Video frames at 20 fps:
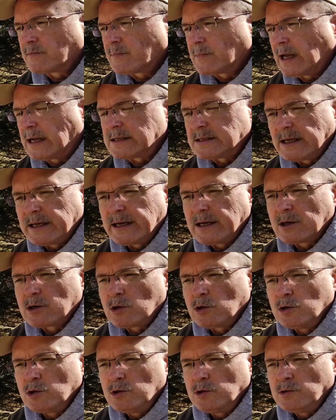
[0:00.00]
that did
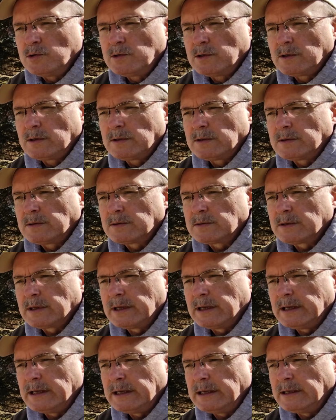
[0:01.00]
include
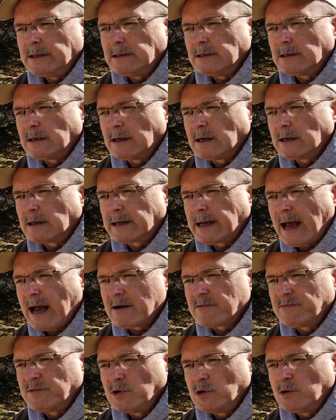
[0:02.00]
the
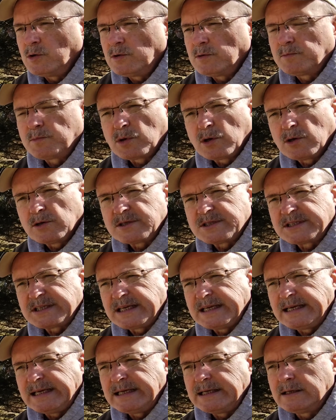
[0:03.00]
cat food, bird
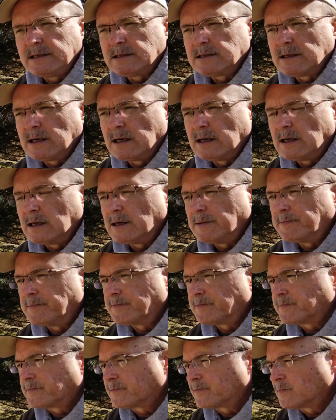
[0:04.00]
seed,
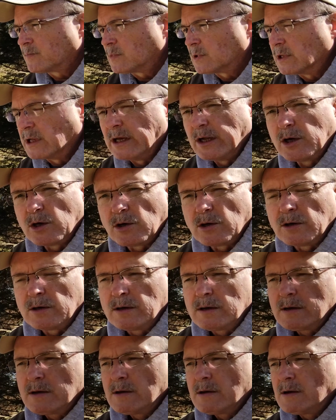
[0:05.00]
litter,
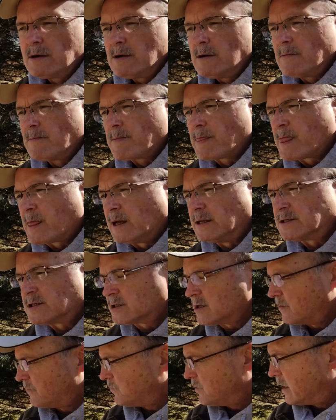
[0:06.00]
and
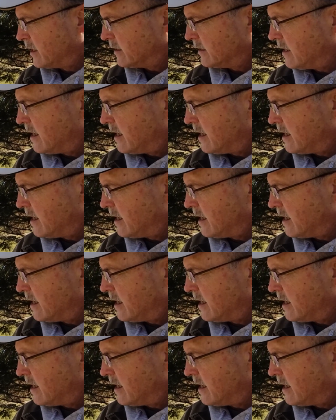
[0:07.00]
stuff like